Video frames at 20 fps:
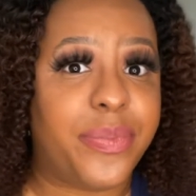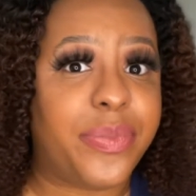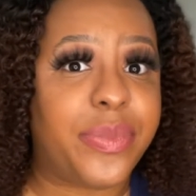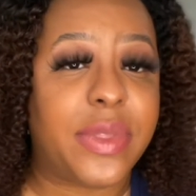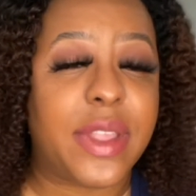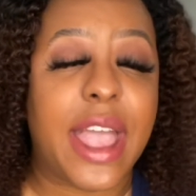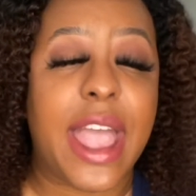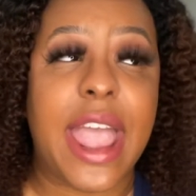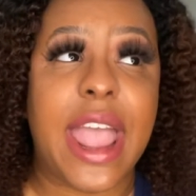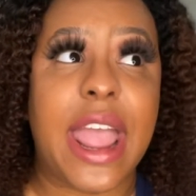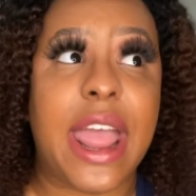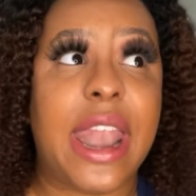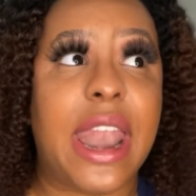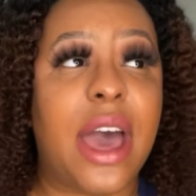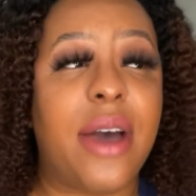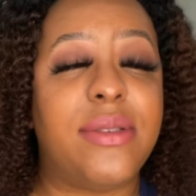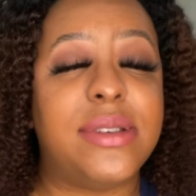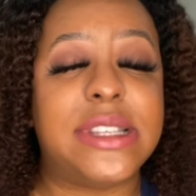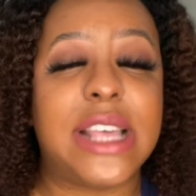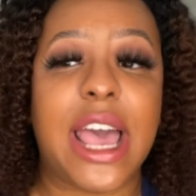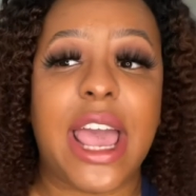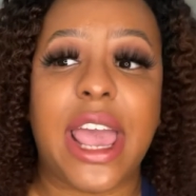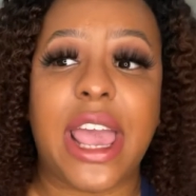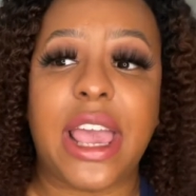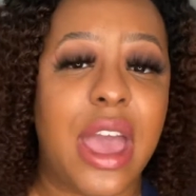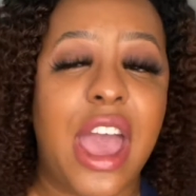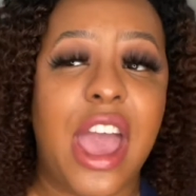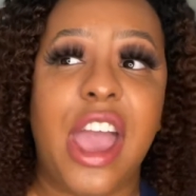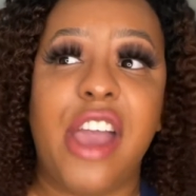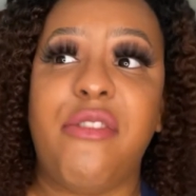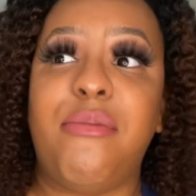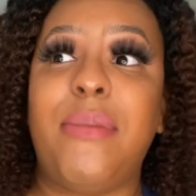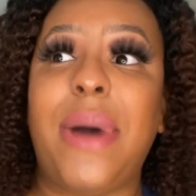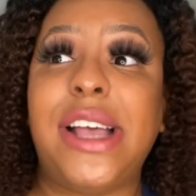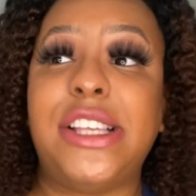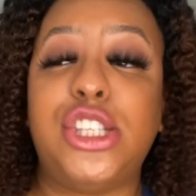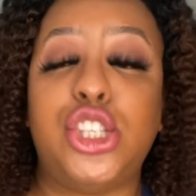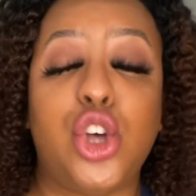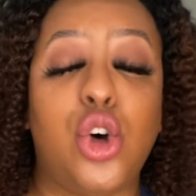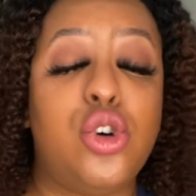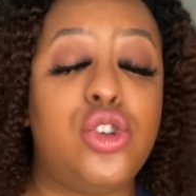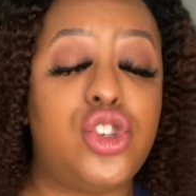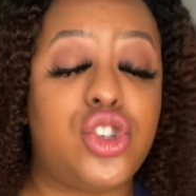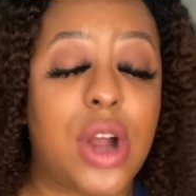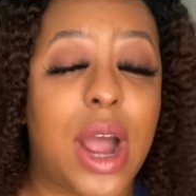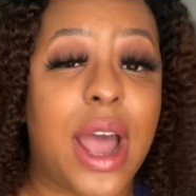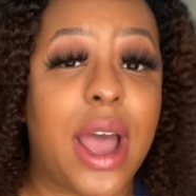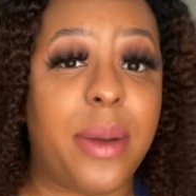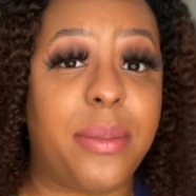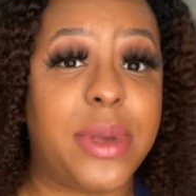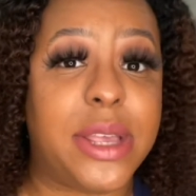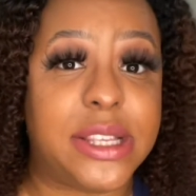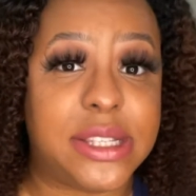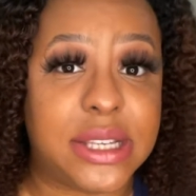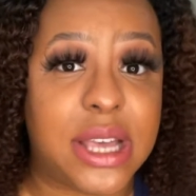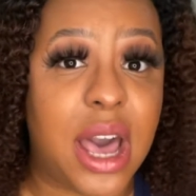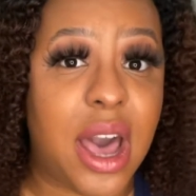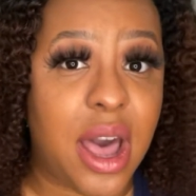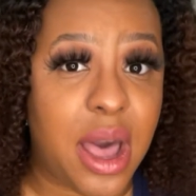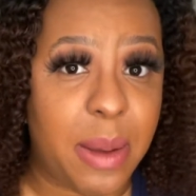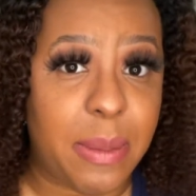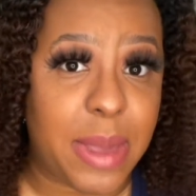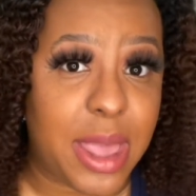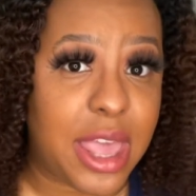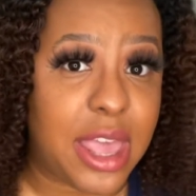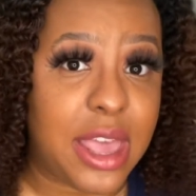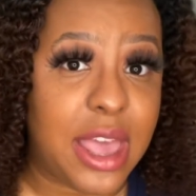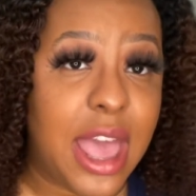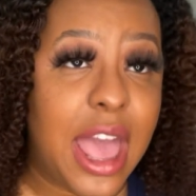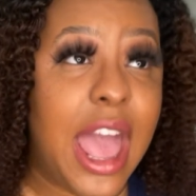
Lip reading: And I was like, if my soul tribe is coming